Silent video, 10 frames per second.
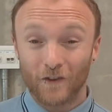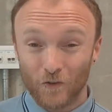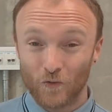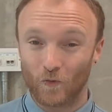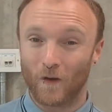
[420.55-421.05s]

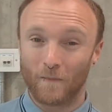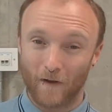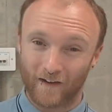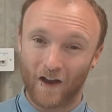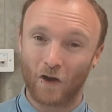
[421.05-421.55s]
to
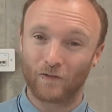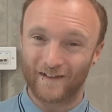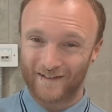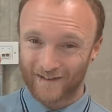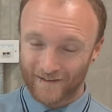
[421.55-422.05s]
my
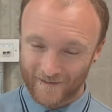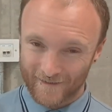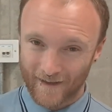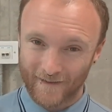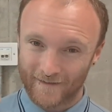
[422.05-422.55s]
current
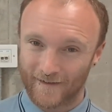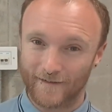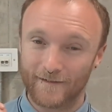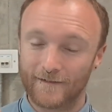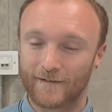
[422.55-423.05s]

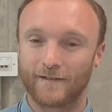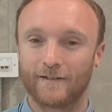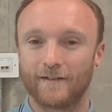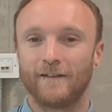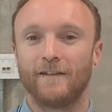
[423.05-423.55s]
senses,
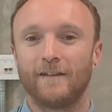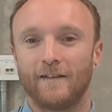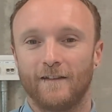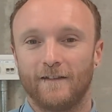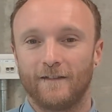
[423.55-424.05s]

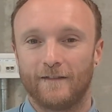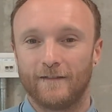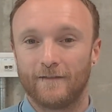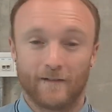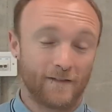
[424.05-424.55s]

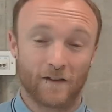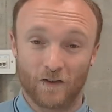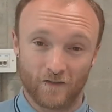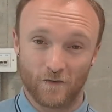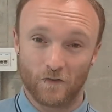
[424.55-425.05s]
it's going
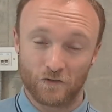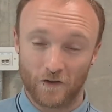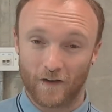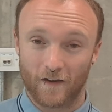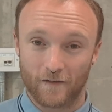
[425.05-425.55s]
to do the
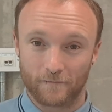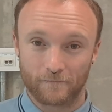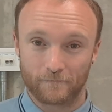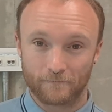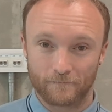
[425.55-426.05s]
trick.
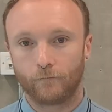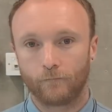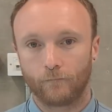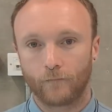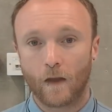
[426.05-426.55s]

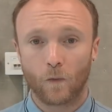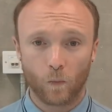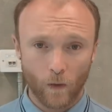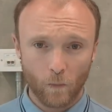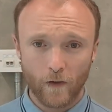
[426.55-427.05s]
Now,
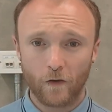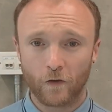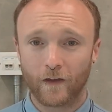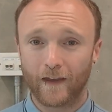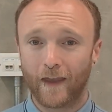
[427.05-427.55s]
when we
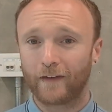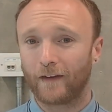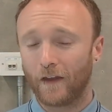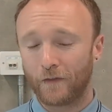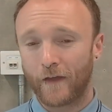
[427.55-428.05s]
look
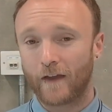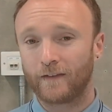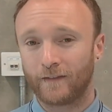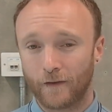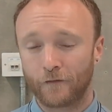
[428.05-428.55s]
again at
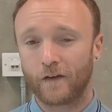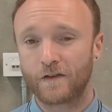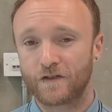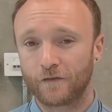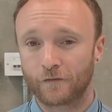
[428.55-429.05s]
that
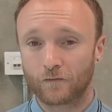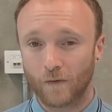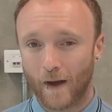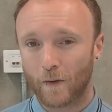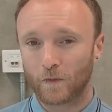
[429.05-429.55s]
definition of
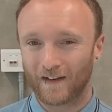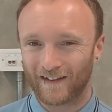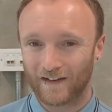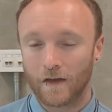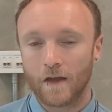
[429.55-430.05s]

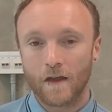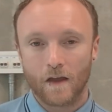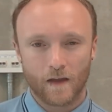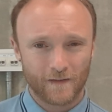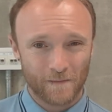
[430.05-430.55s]
grounded,
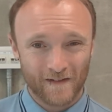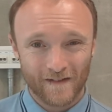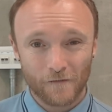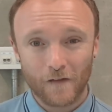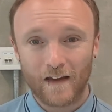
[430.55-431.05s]
it
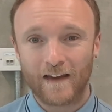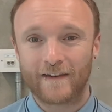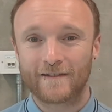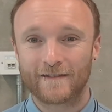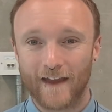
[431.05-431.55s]
specifically
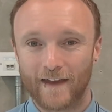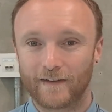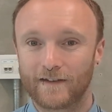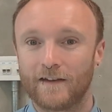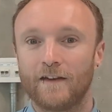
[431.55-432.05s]
said